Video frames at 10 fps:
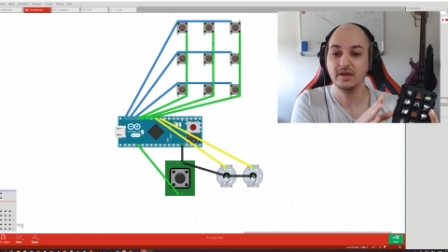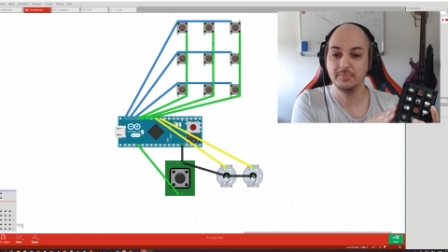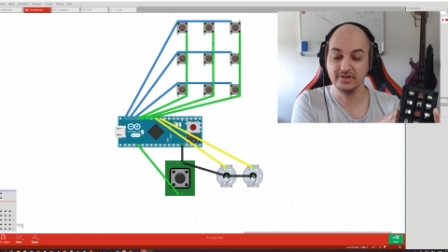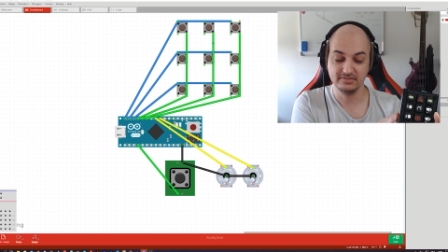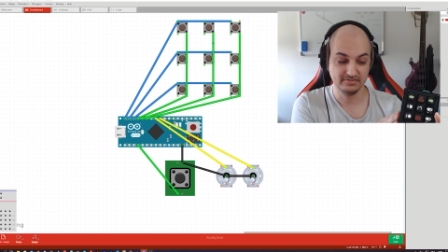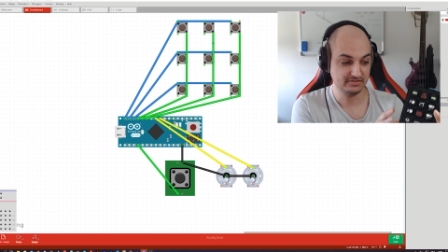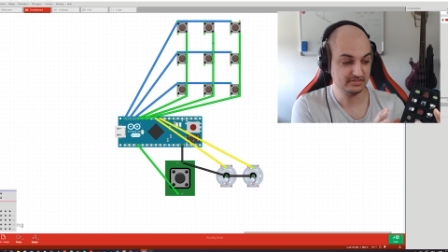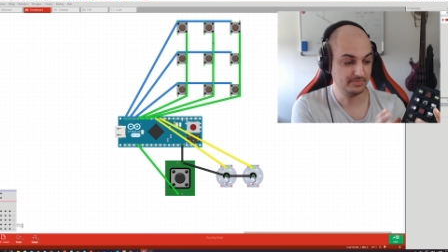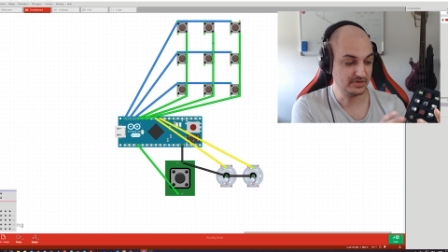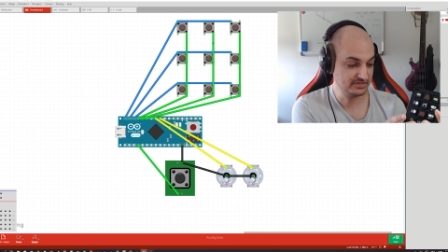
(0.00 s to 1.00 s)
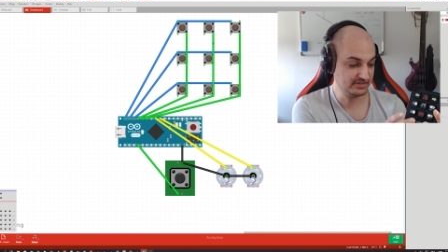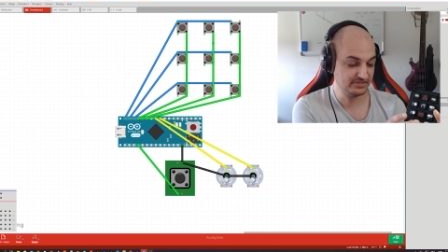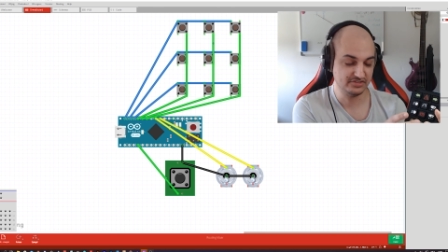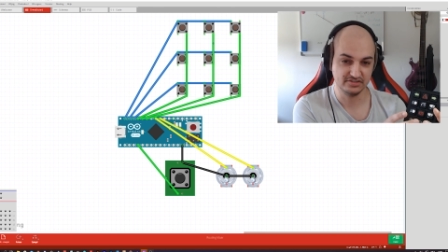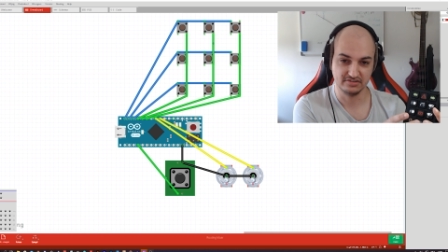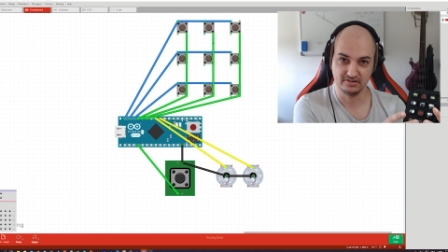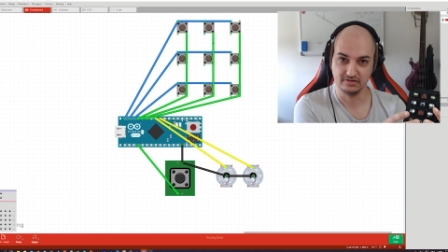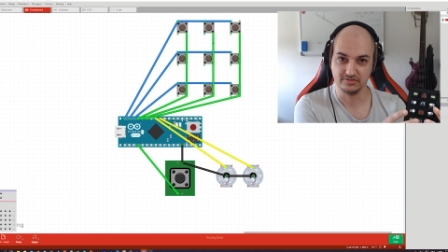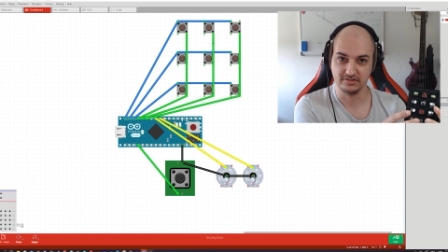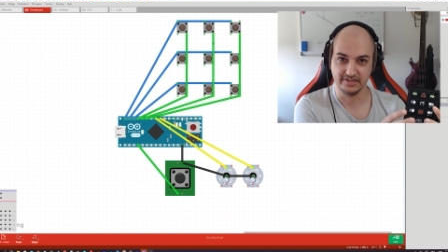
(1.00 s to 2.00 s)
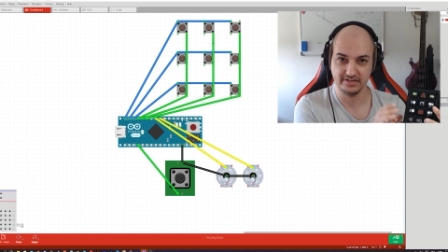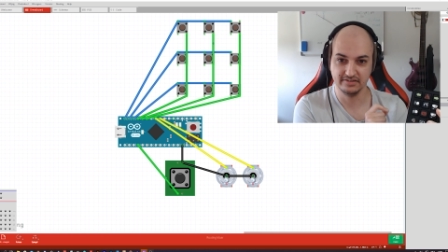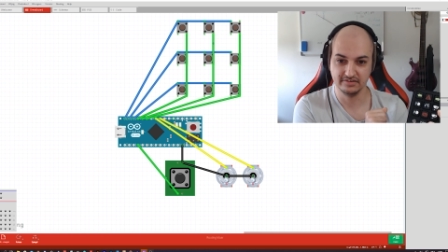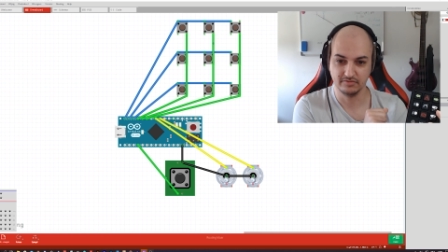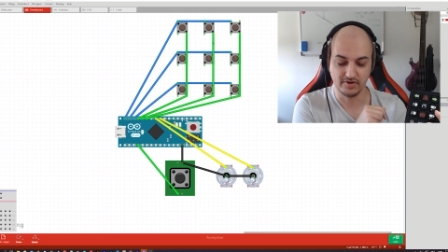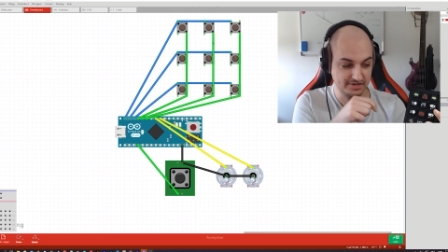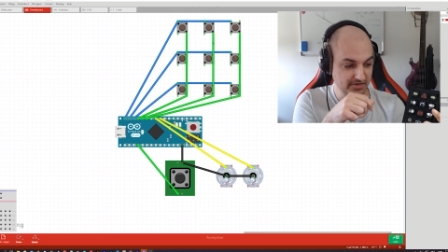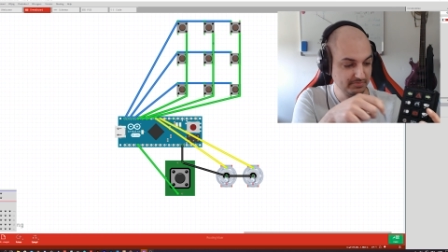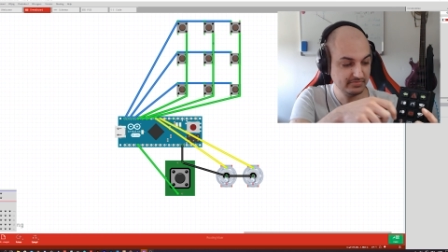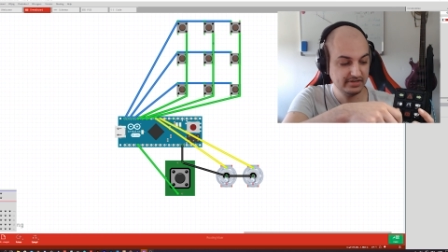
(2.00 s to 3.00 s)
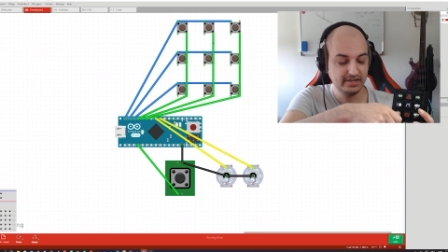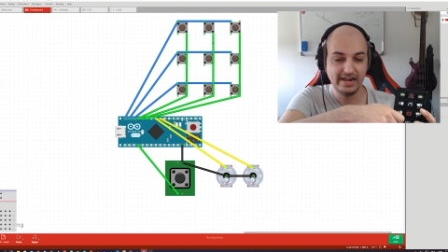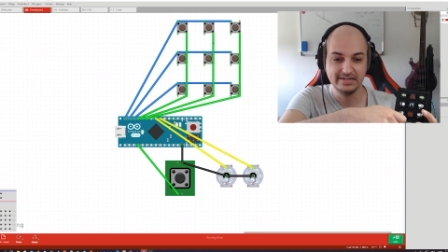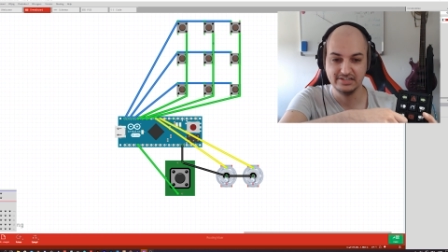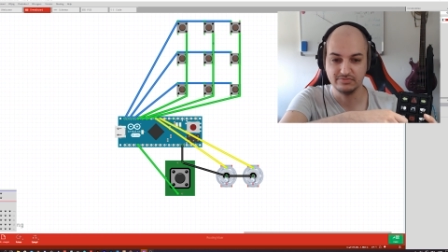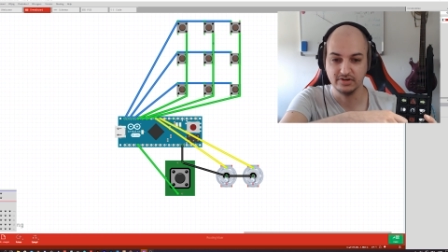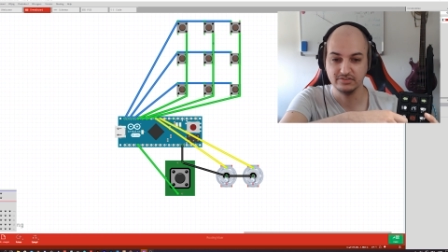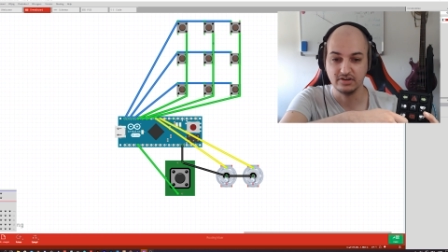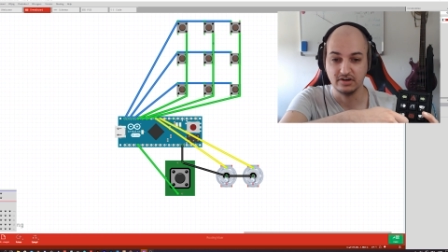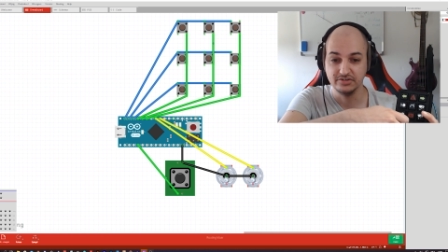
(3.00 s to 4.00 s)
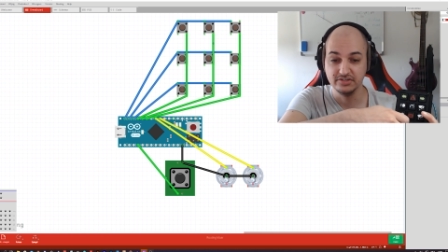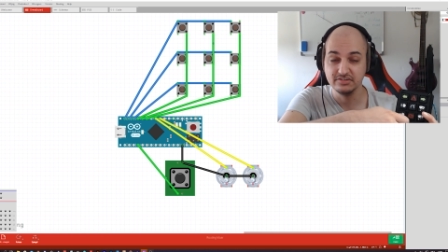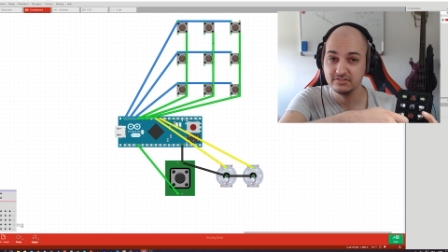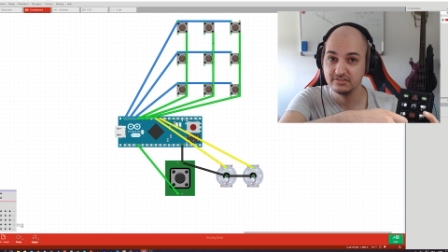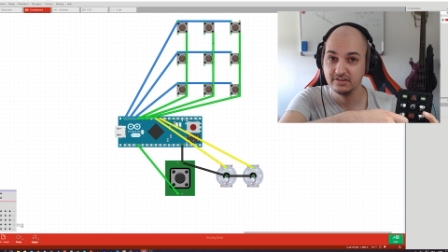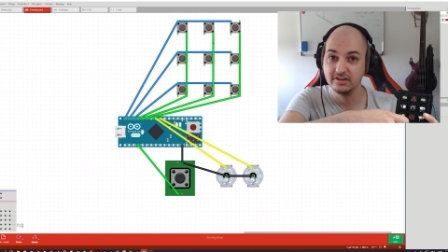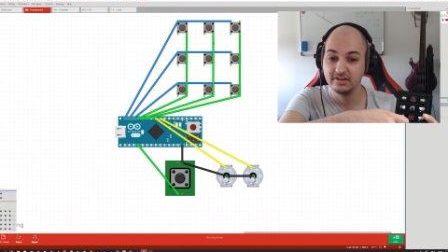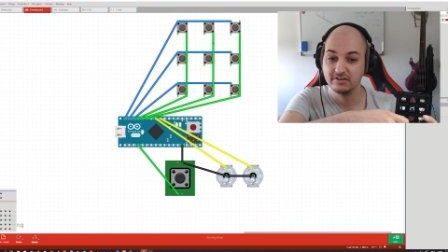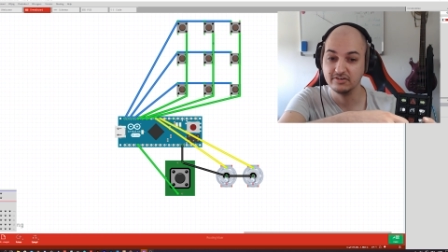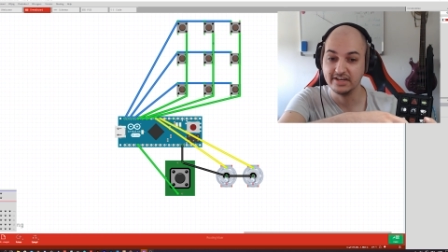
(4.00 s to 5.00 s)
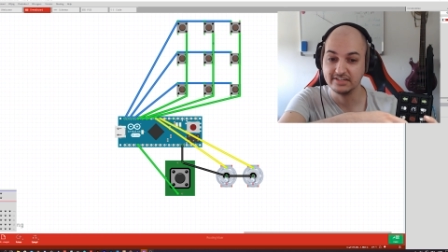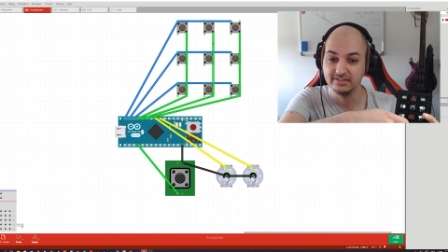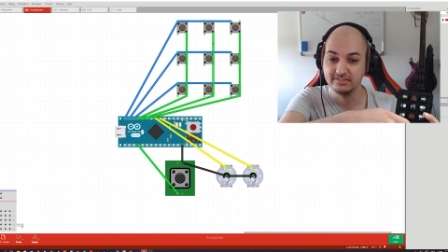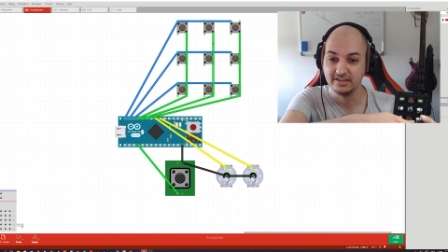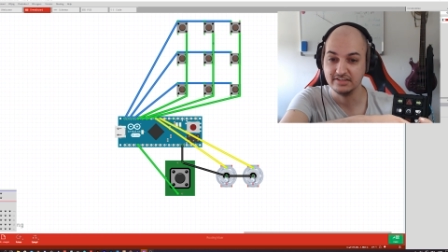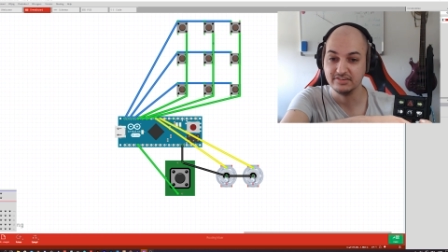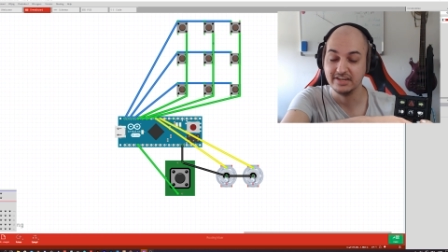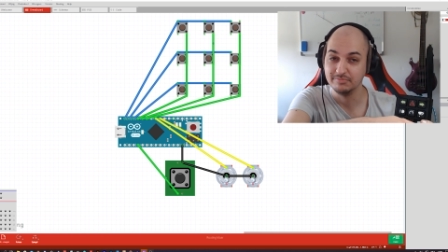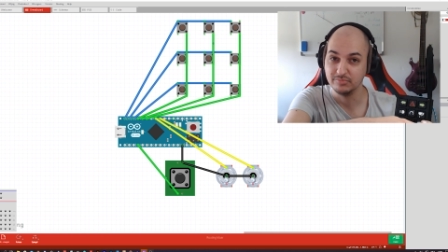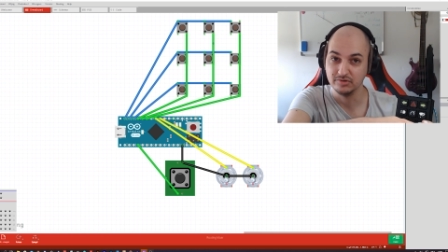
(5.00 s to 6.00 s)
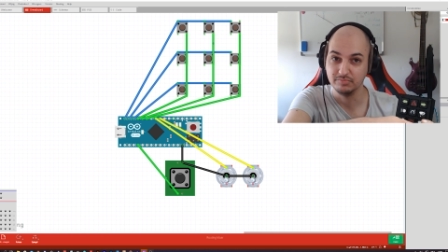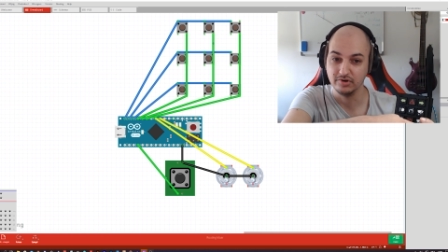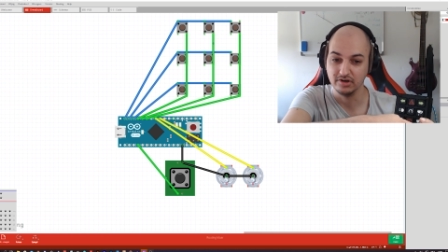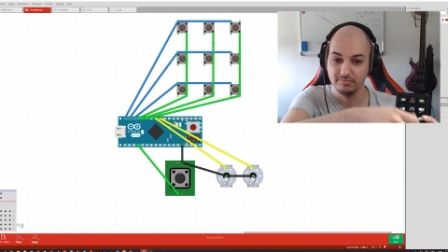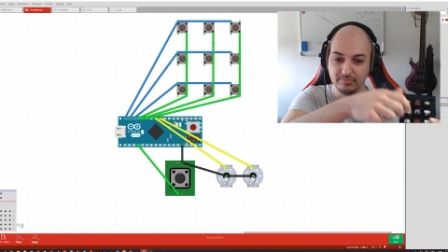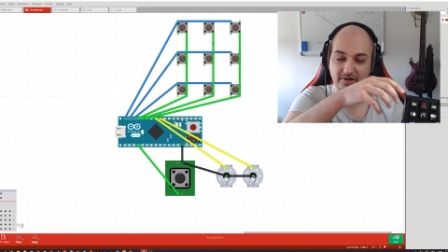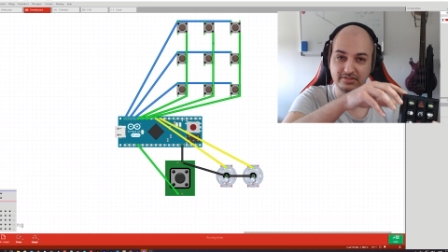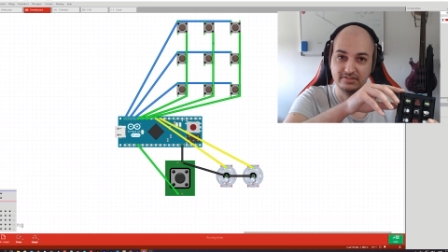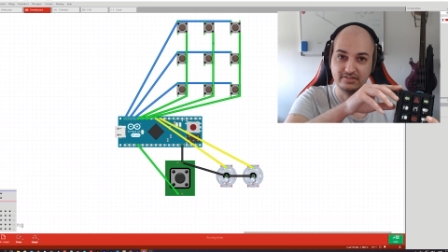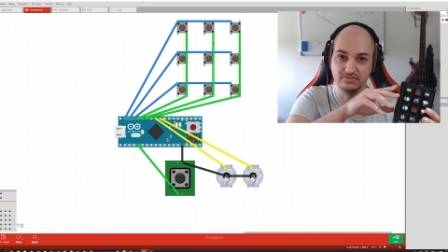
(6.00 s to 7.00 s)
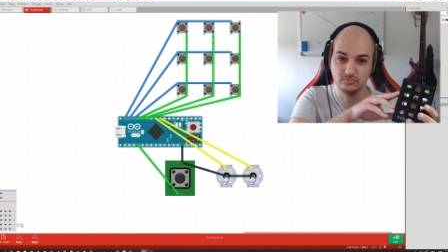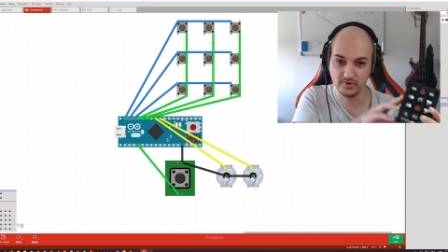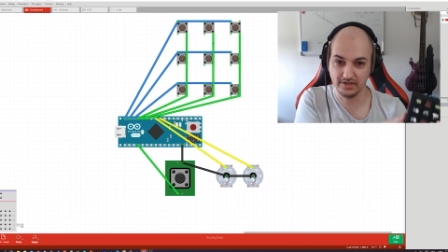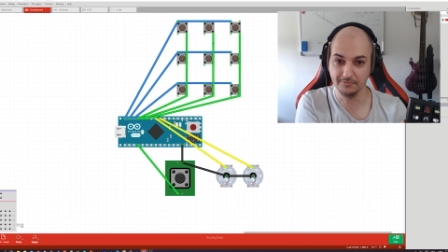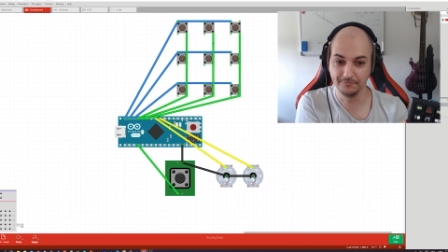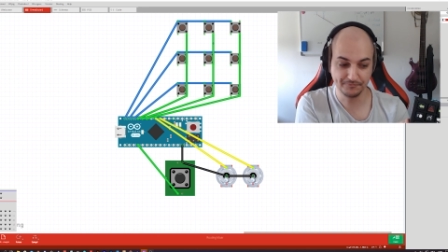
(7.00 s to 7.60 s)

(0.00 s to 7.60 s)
But the button is just loosely wired up and these ones are just connected as input pull-up buttons as well.